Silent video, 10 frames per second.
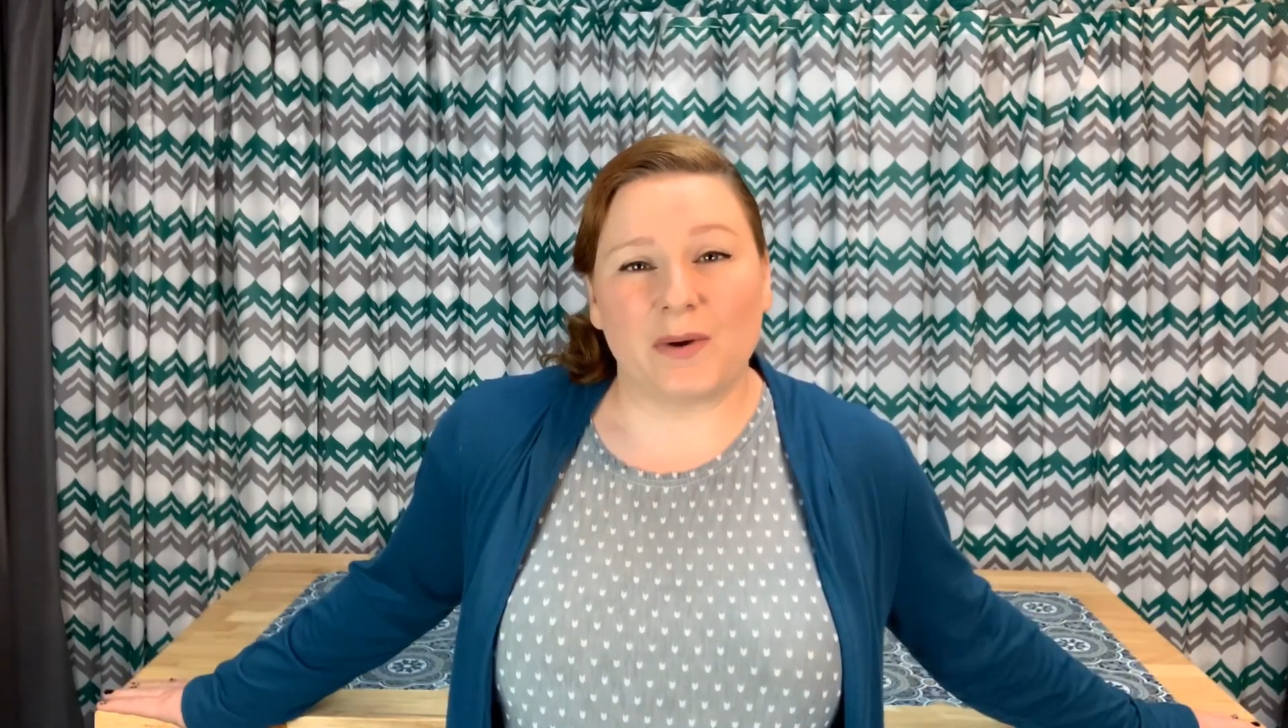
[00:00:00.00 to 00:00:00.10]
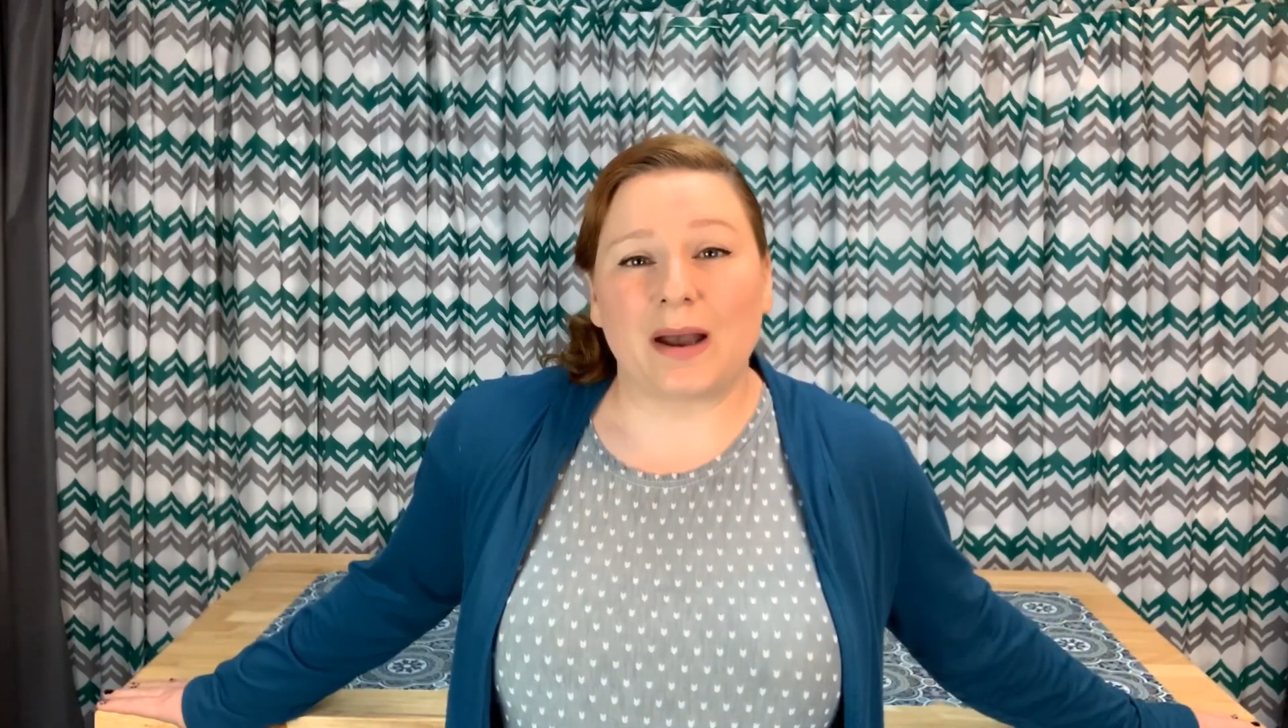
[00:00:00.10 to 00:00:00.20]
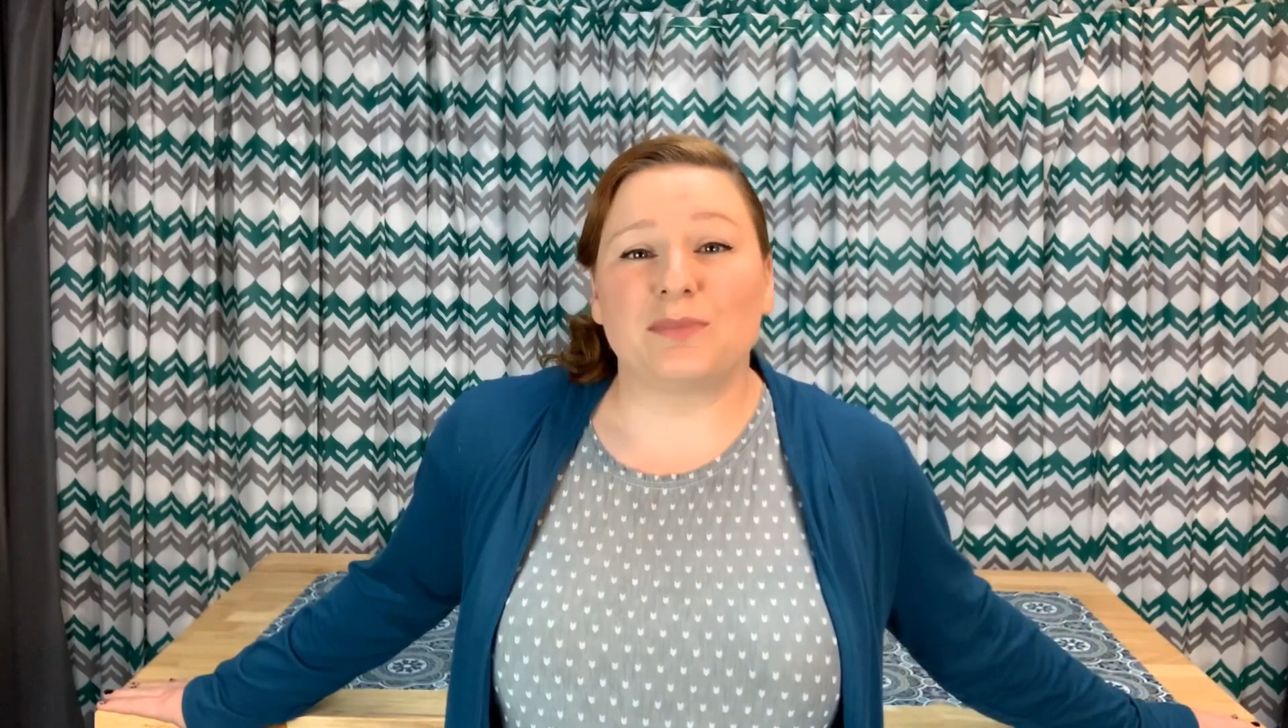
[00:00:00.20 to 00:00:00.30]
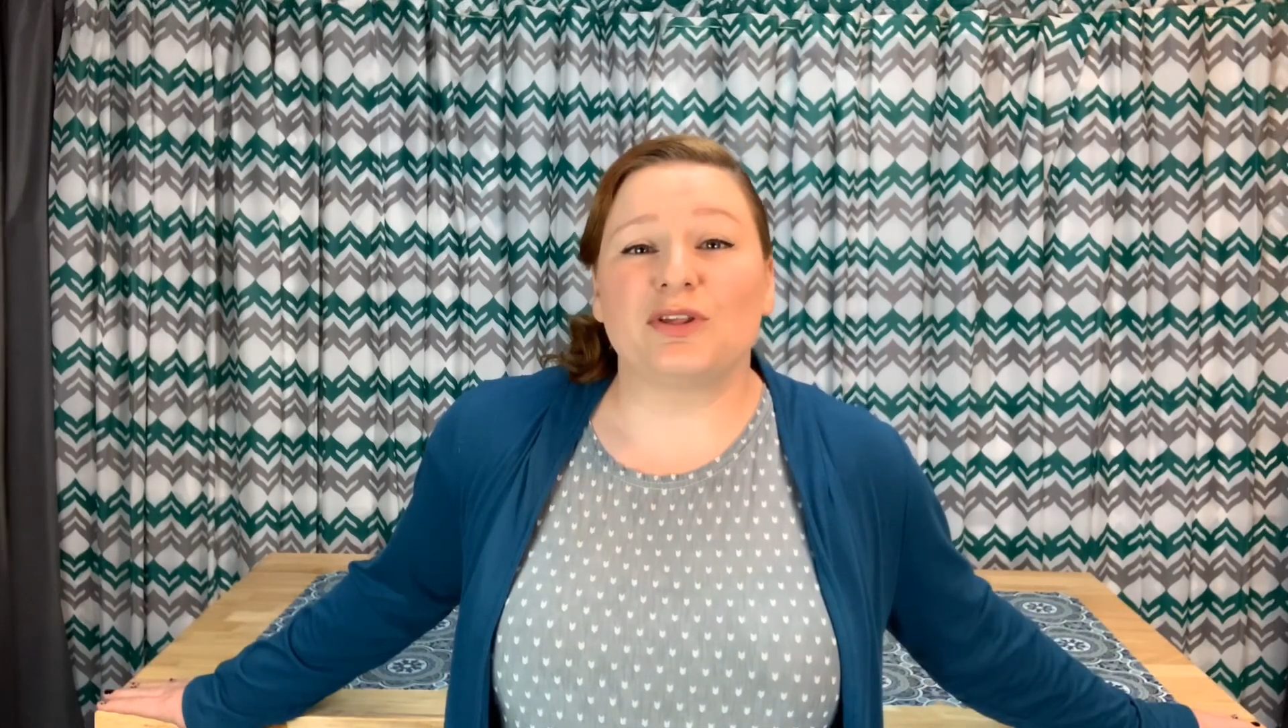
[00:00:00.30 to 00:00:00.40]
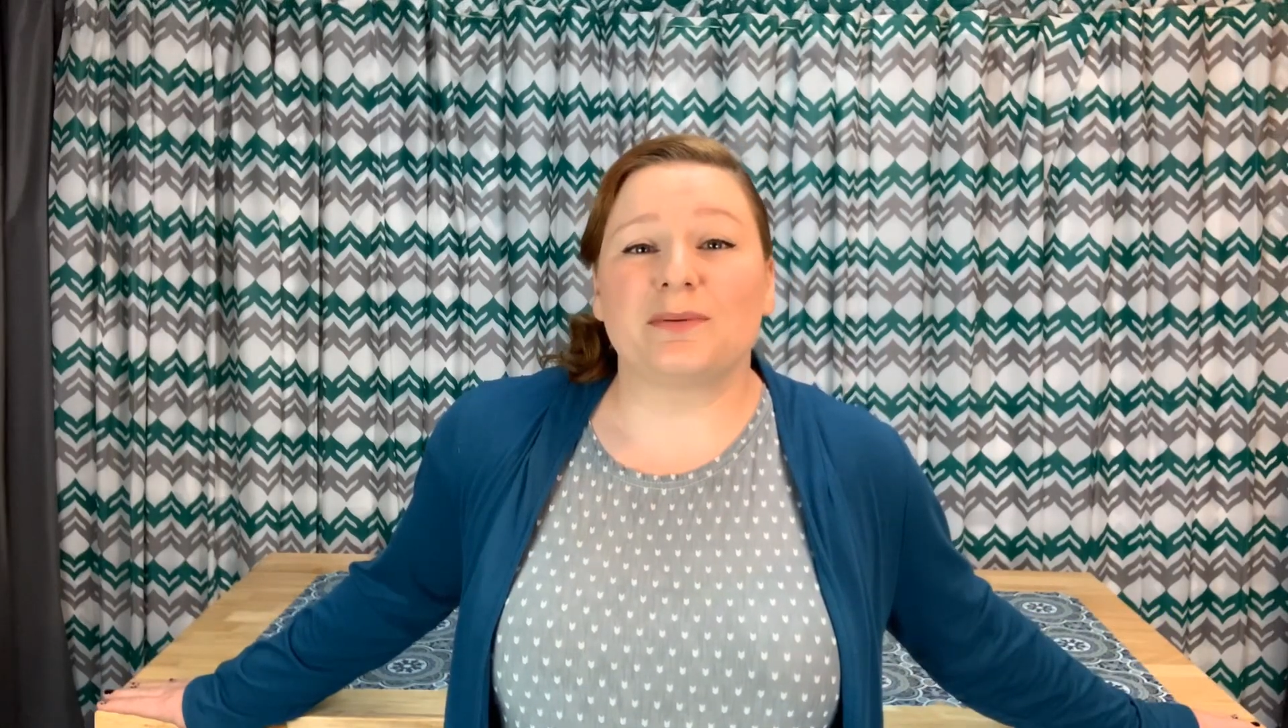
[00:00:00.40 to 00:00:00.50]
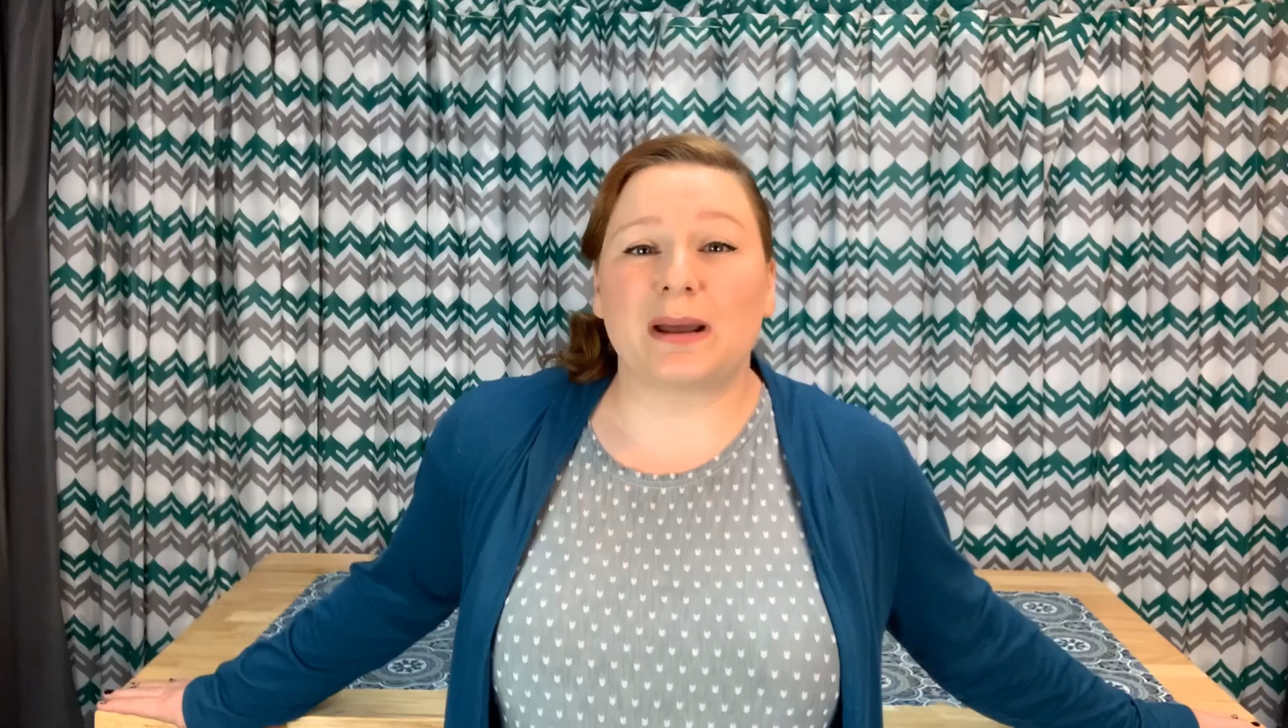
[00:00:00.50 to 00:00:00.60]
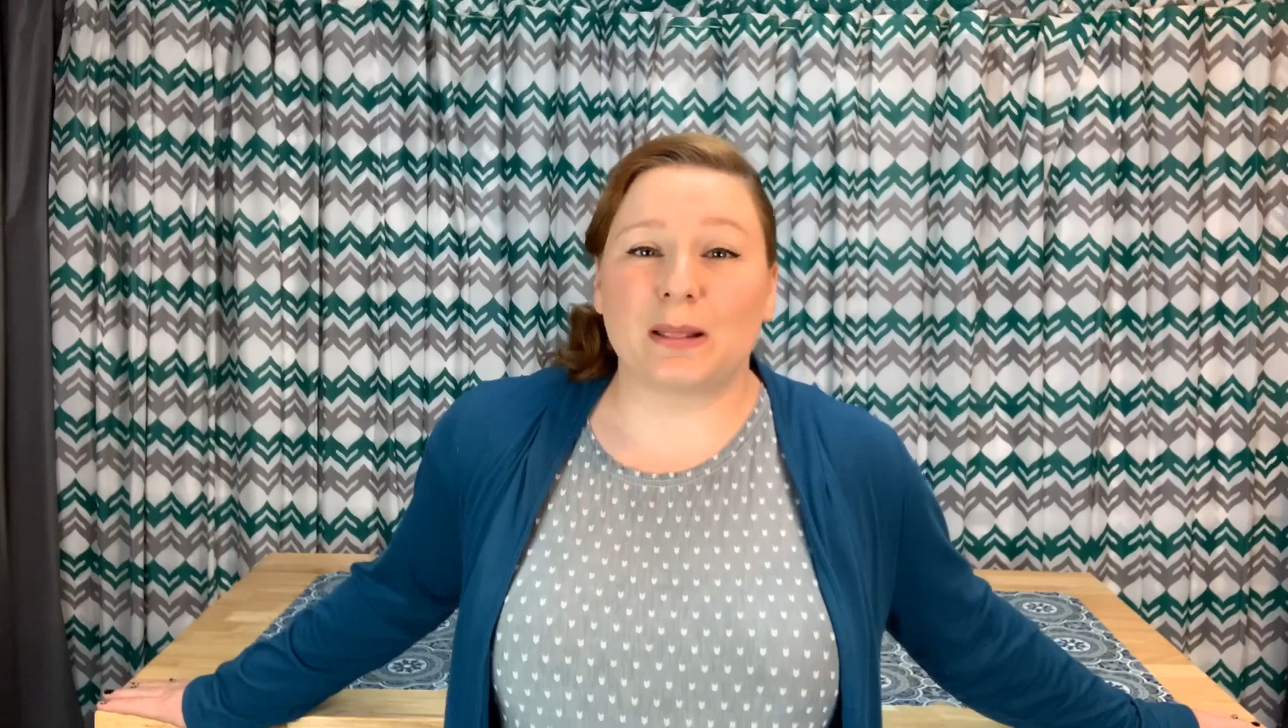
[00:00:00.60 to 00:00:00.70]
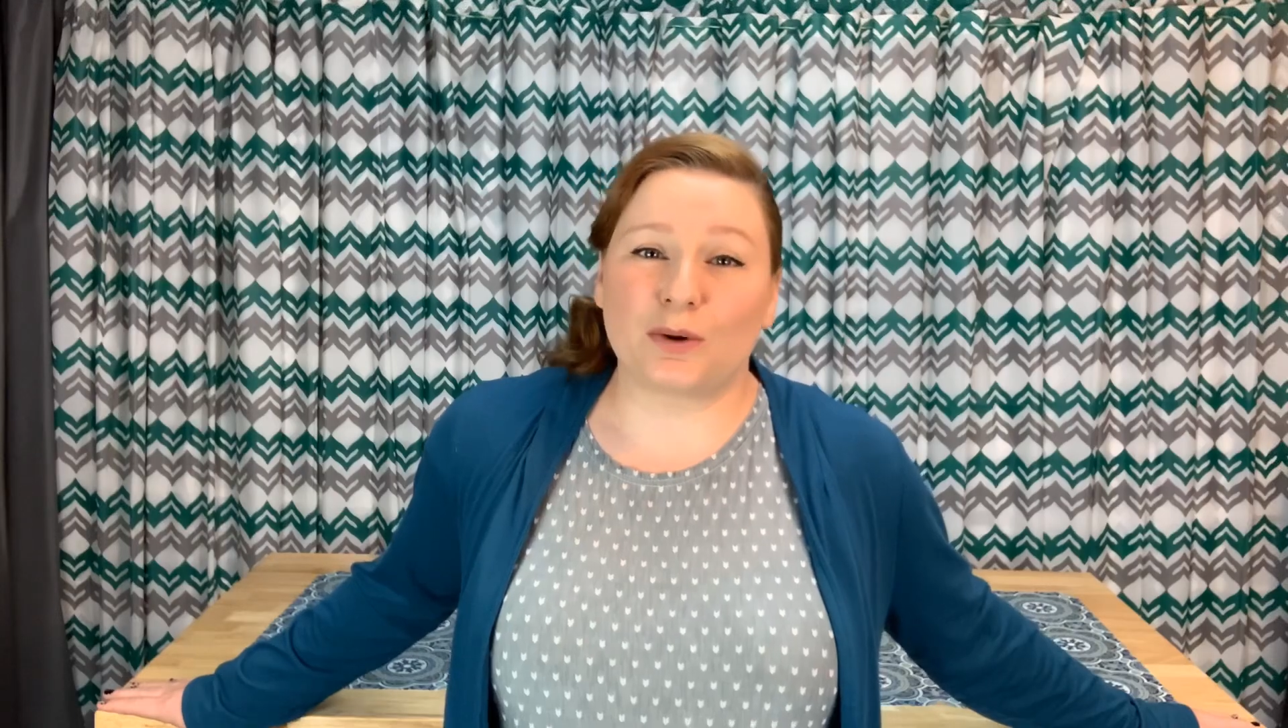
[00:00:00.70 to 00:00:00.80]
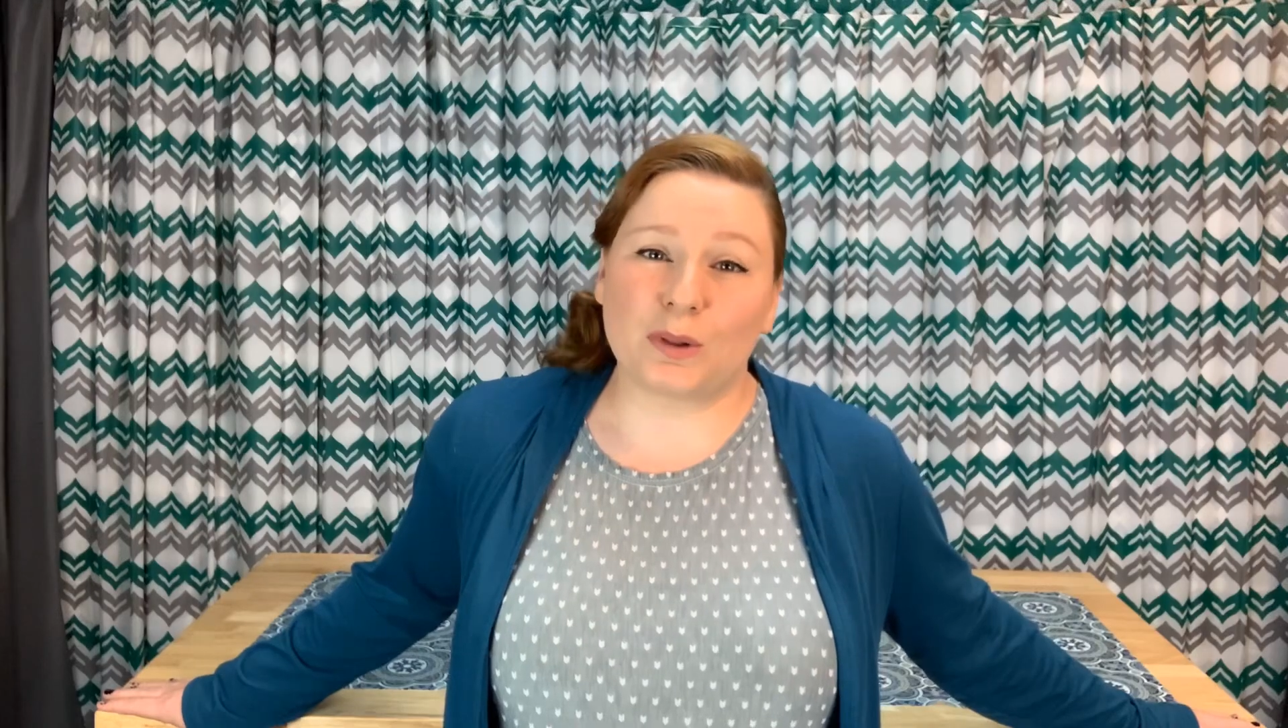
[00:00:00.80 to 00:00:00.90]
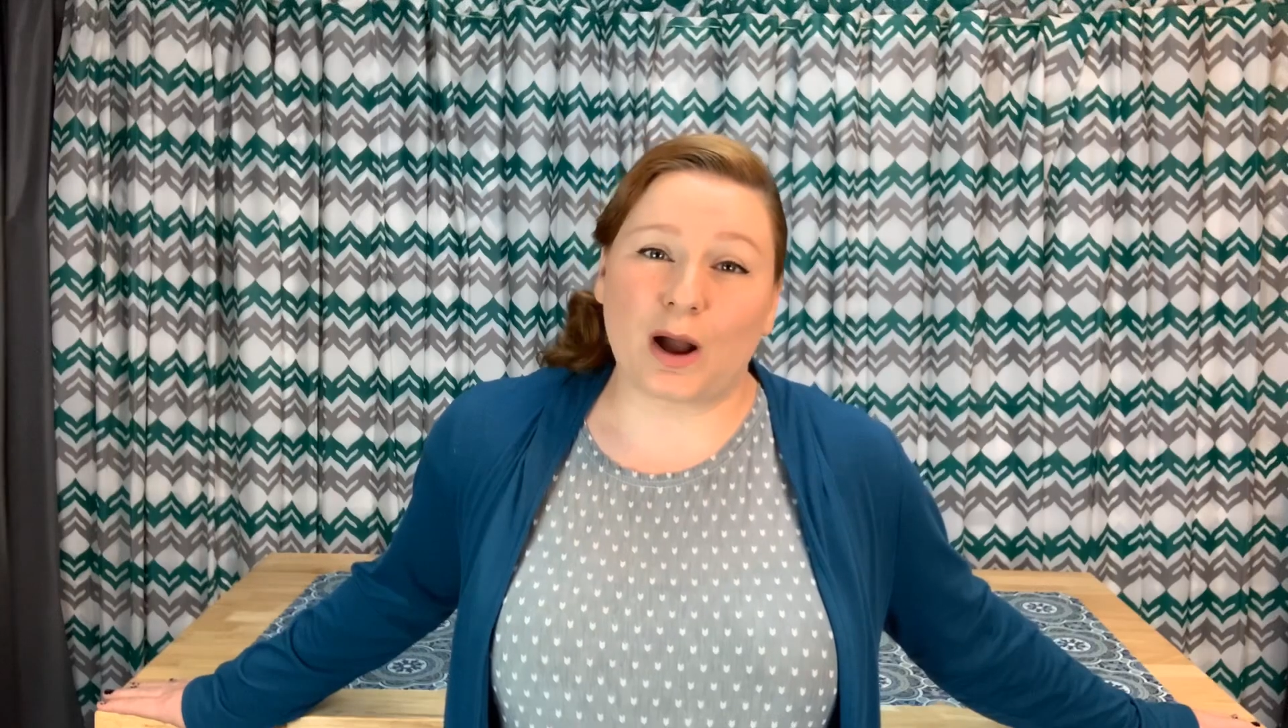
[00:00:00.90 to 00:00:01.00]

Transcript: I'm using my local